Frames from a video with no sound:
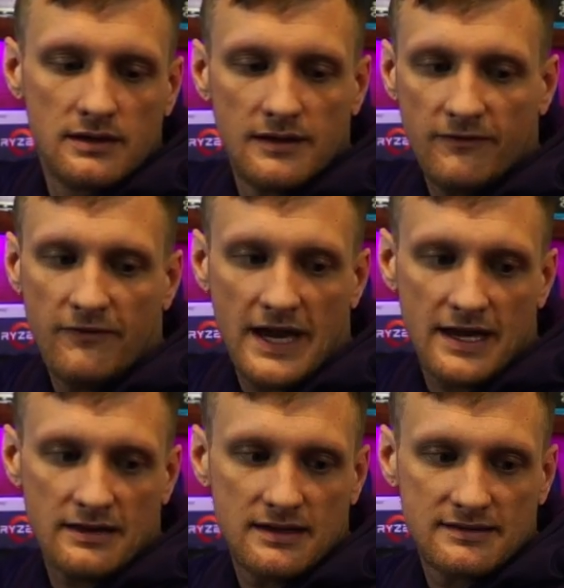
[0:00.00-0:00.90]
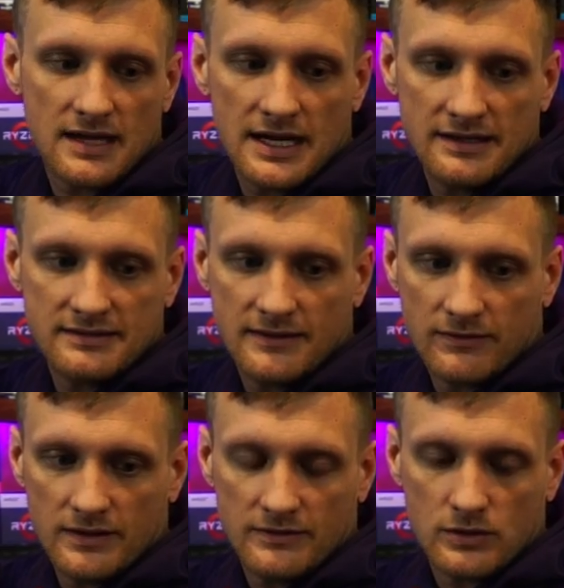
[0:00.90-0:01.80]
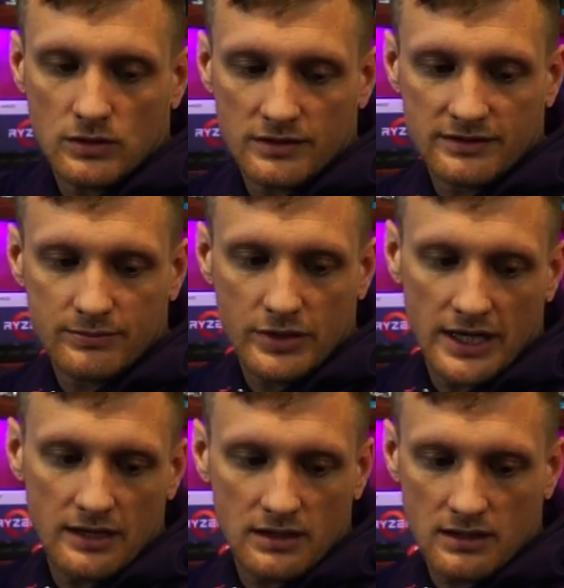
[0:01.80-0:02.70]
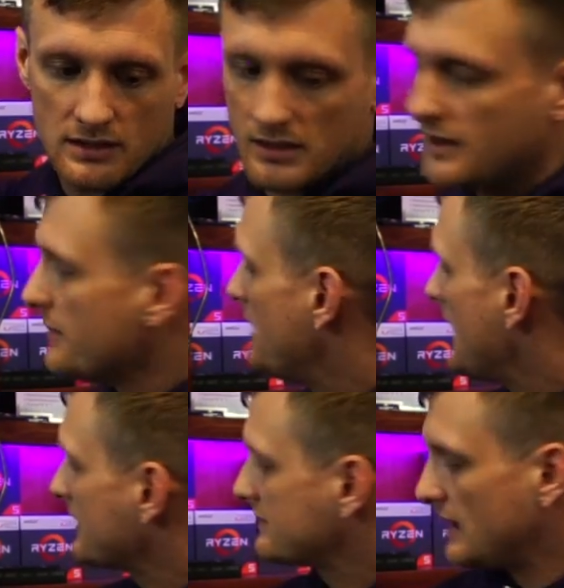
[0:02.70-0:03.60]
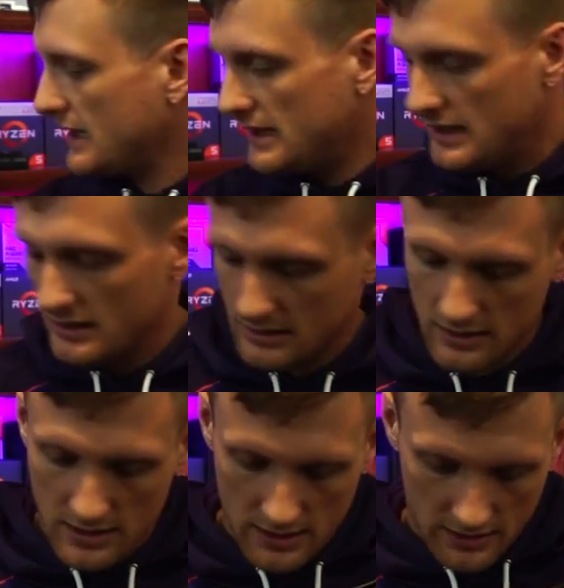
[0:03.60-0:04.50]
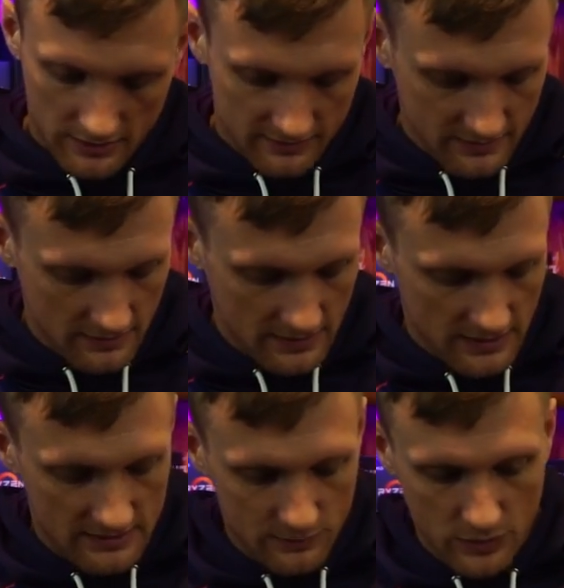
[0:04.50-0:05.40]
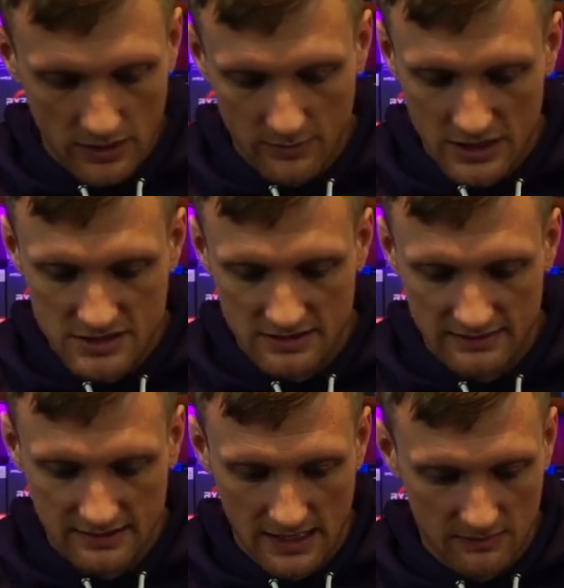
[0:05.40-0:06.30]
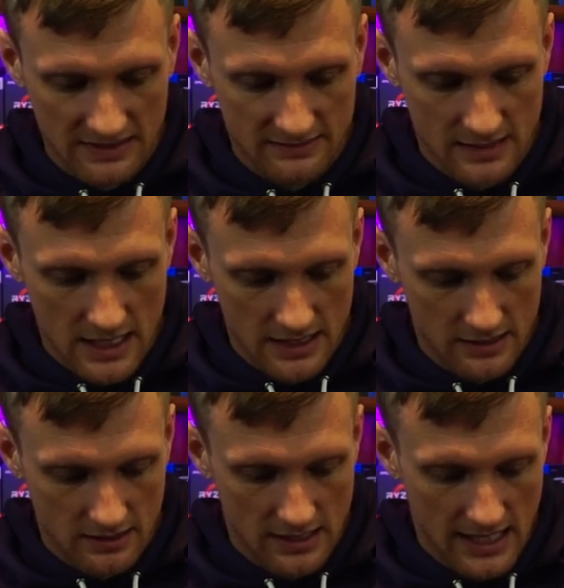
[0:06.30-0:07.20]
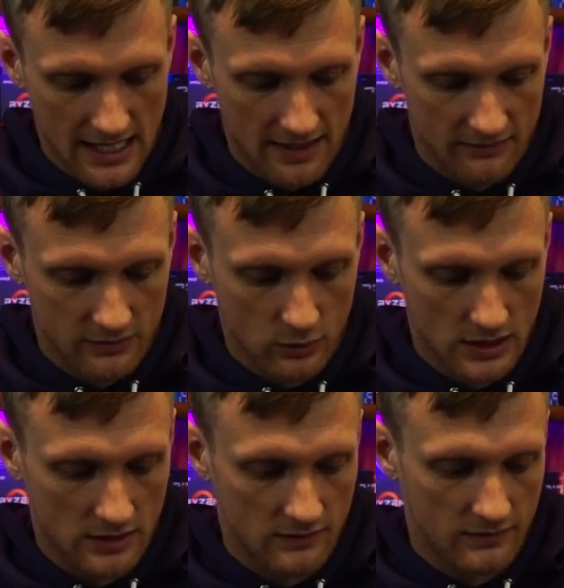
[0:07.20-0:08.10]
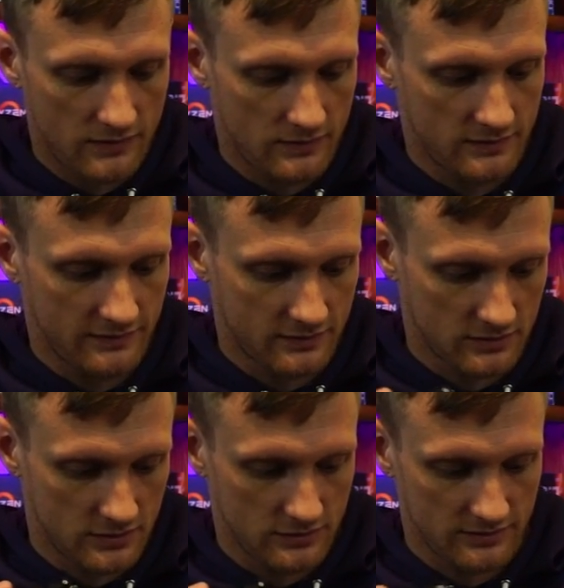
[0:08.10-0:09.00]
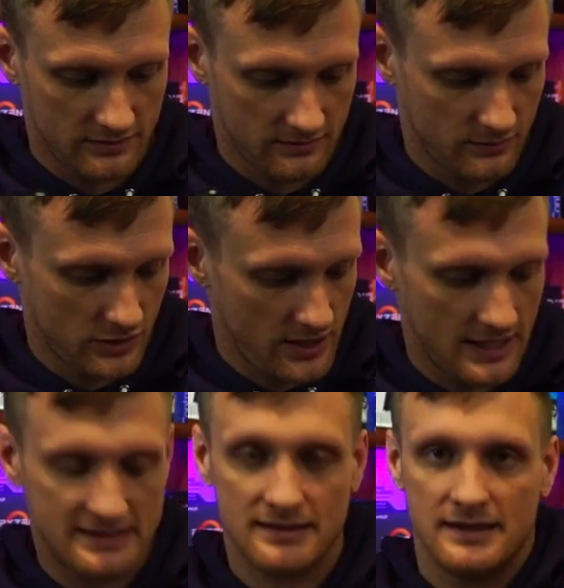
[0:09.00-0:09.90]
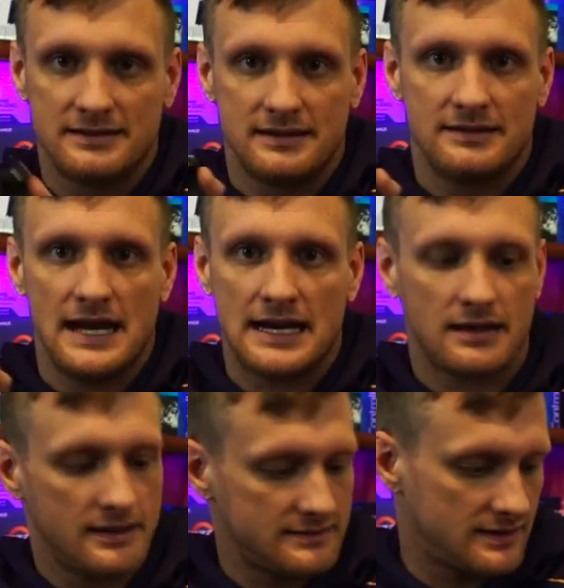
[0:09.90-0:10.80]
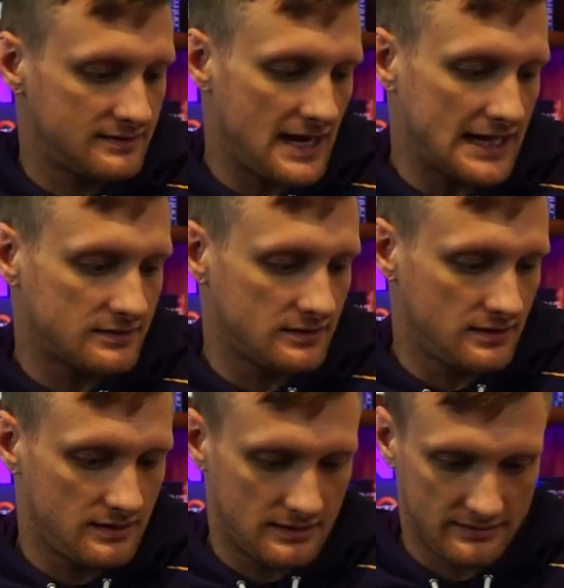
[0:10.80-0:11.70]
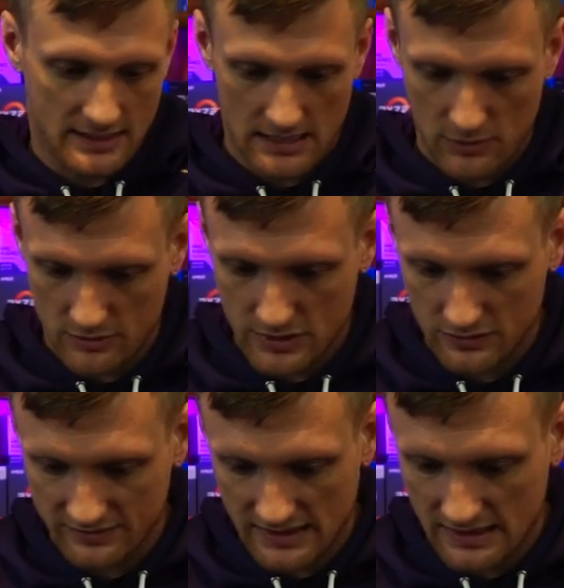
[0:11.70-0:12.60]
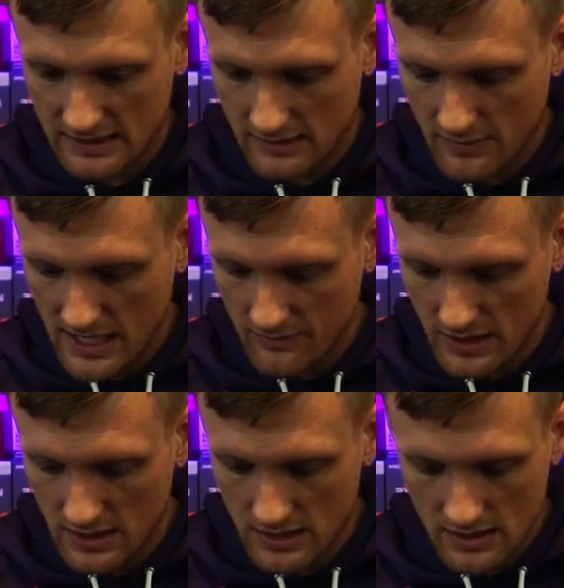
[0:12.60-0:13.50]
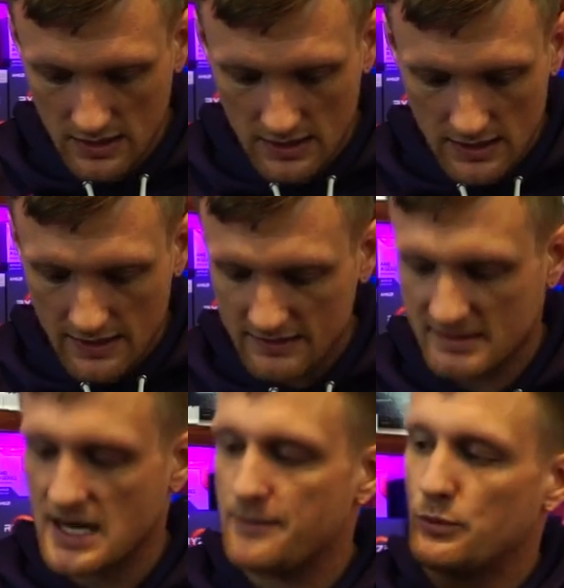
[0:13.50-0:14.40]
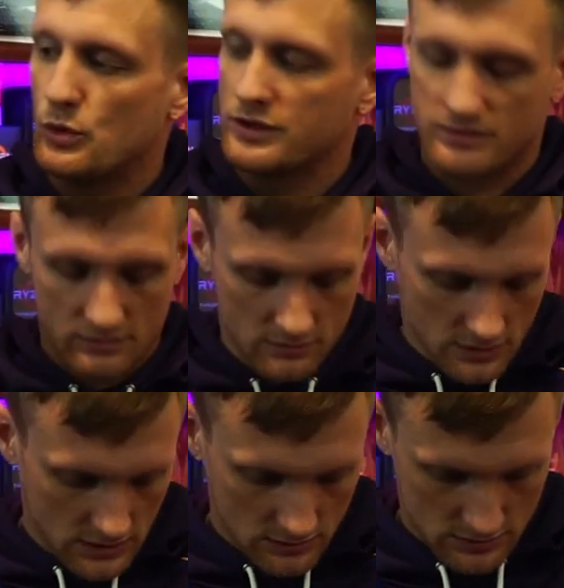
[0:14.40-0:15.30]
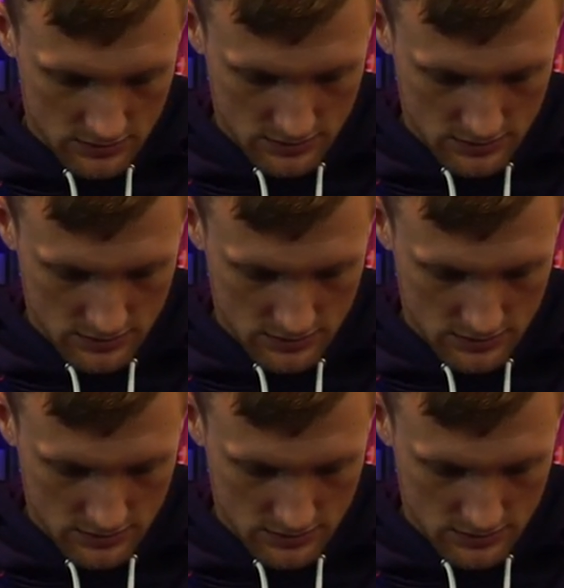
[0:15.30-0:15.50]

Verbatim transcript: the fan design is different, of course, but on the back side here, you'll see that it's pretty much the same design. You're gonna have 12 screws. It's exactly the same almost. I think there might be, there's a couple more, well,